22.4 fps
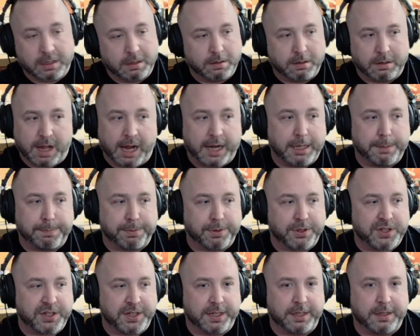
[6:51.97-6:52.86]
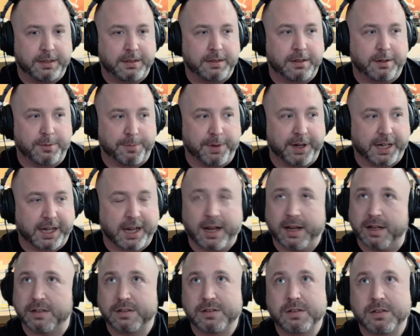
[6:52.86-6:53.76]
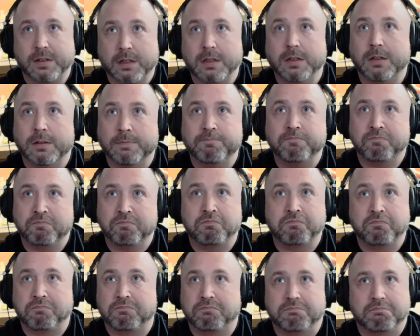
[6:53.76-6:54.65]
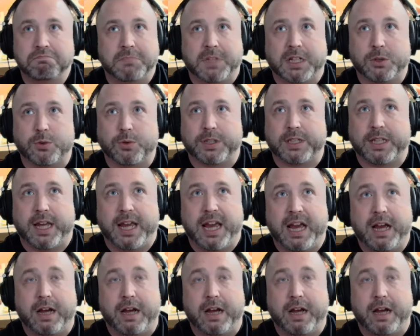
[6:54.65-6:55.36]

90% of my guys, that's what they have.